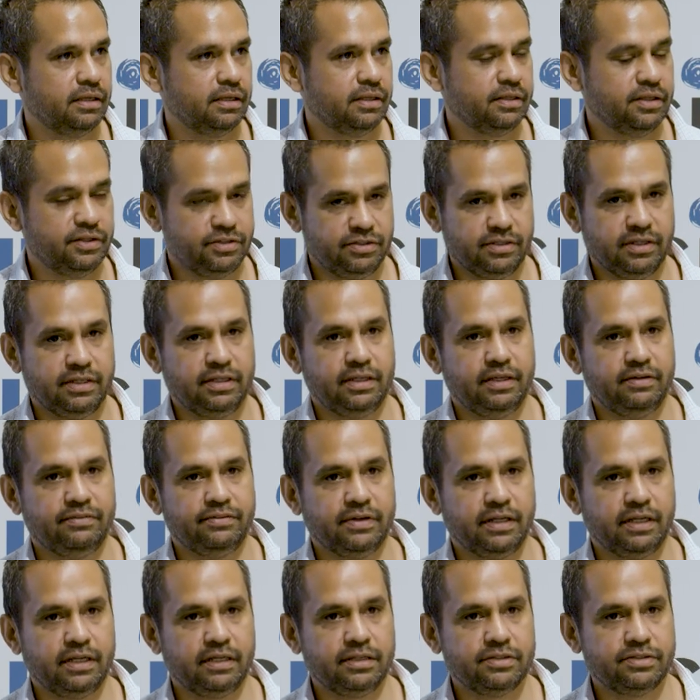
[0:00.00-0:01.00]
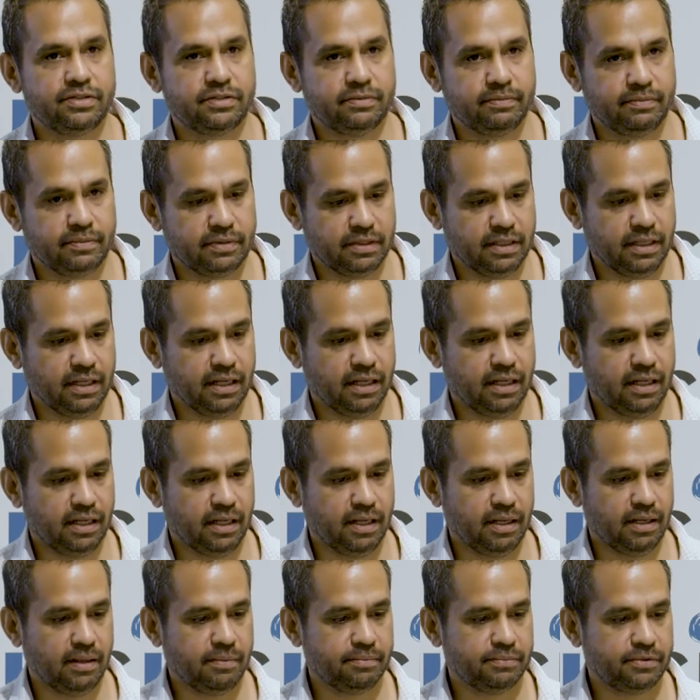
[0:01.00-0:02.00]
The Sydney fellas
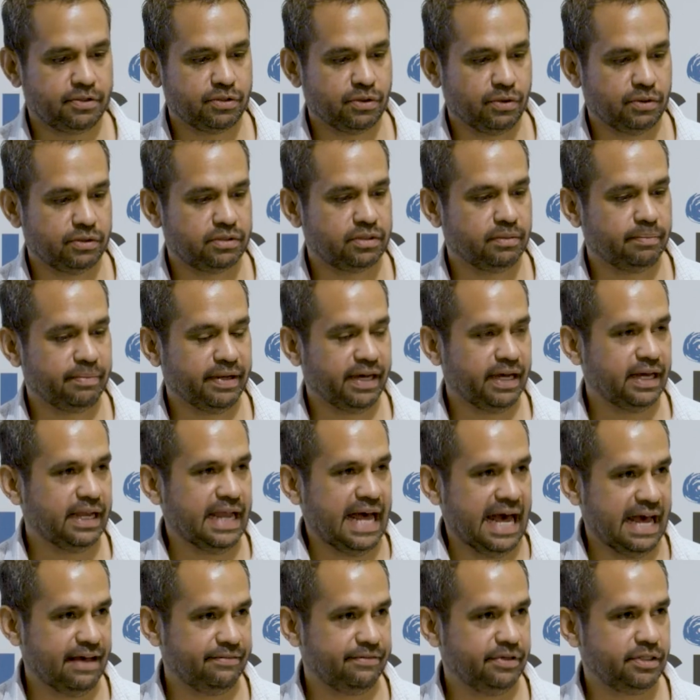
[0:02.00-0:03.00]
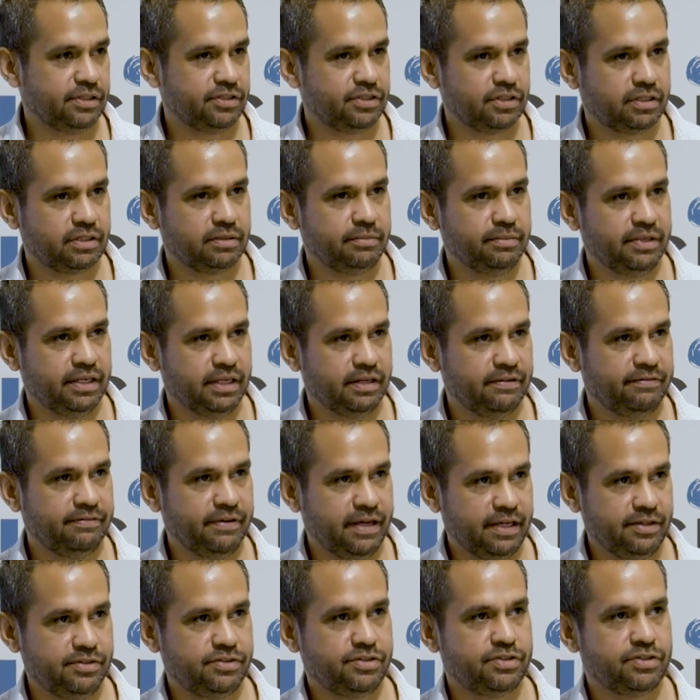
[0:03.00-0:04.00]
um, talked about having to commit
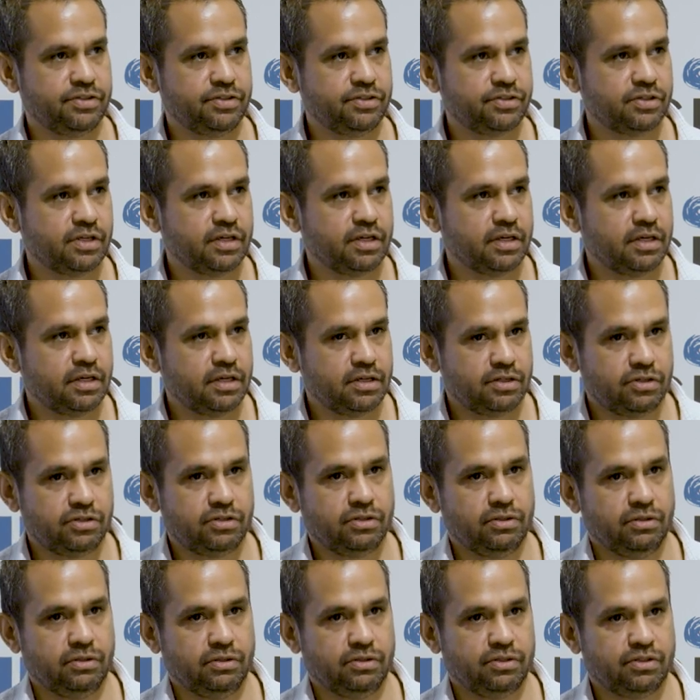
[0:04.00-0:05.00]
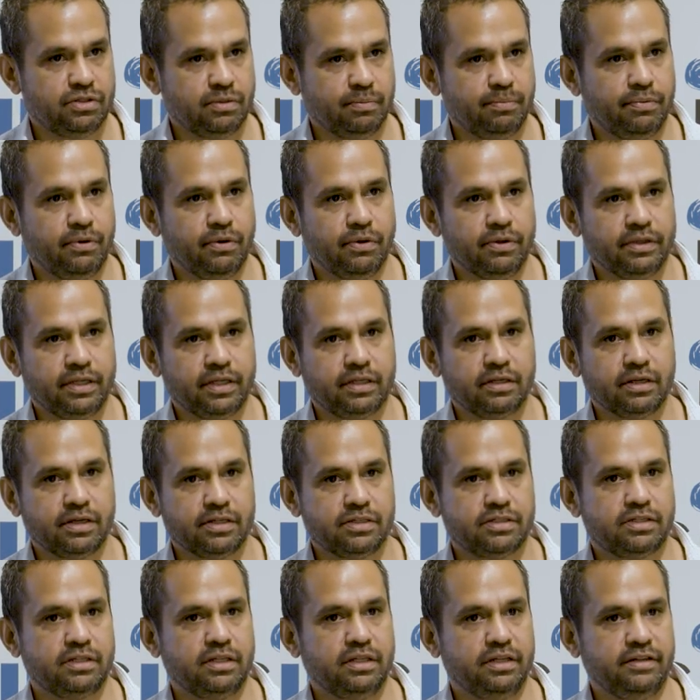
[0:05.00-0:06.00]
offences to support the
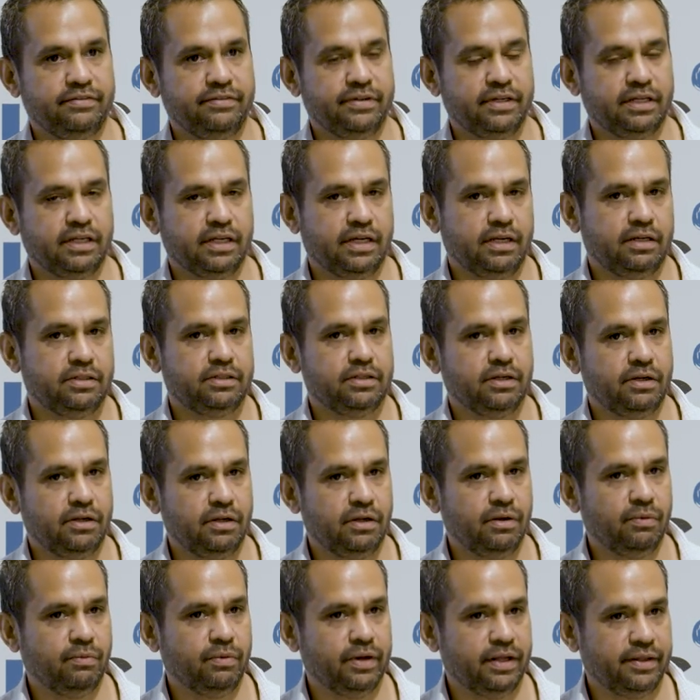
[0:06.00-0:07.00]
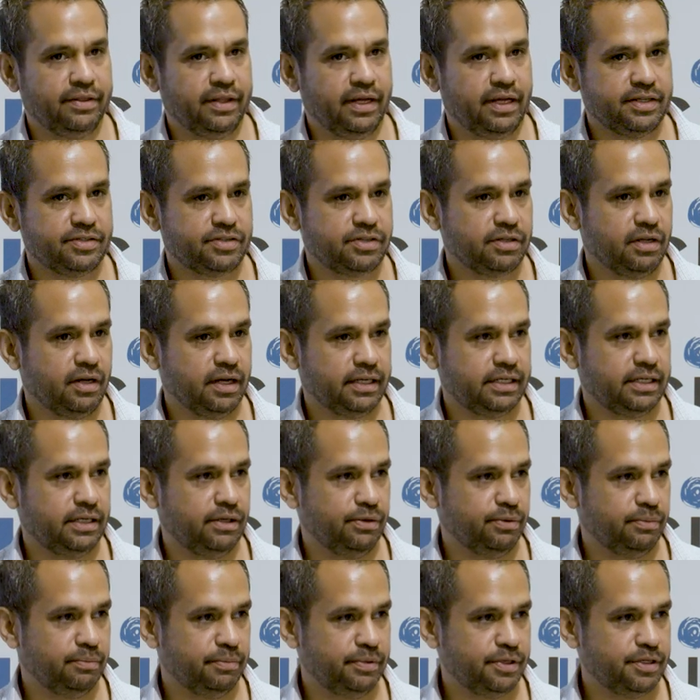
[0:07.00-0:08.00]
cost of living. Now, I don't know what that's like here
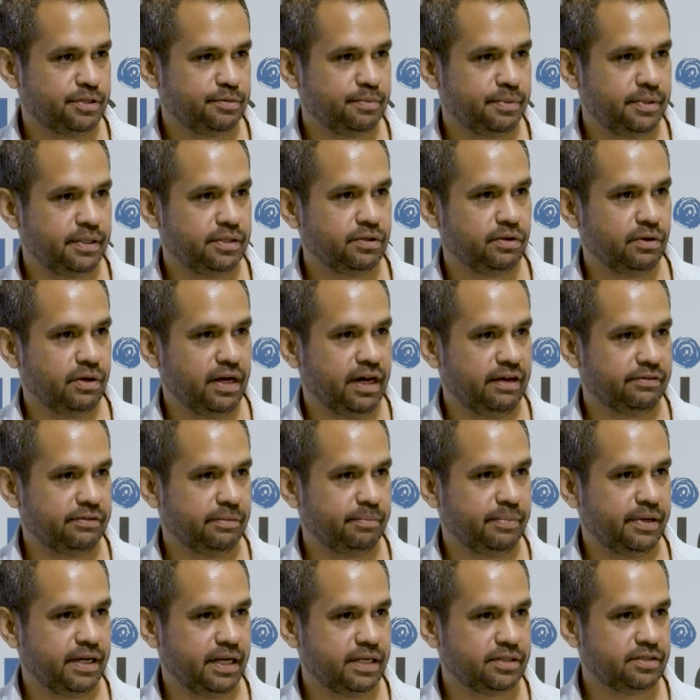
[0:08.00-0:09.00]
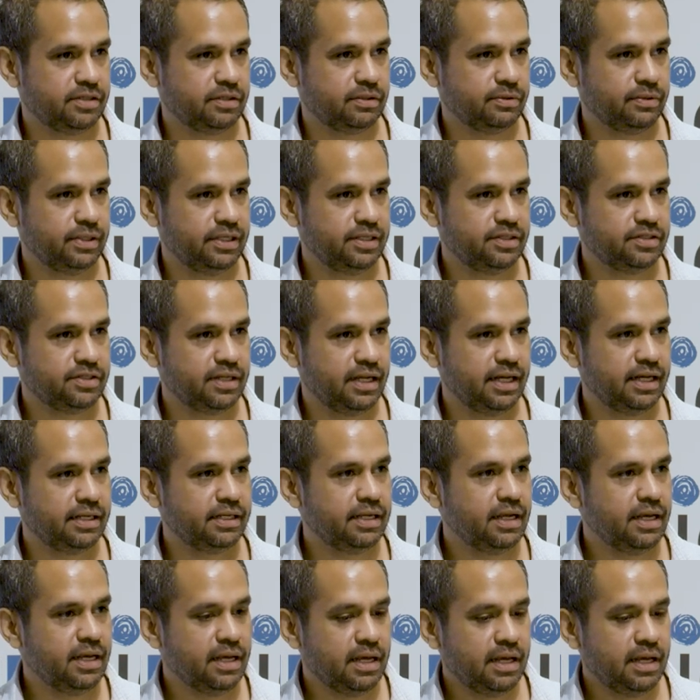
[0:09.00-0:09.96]
in Brisbane or other parts of Queensland,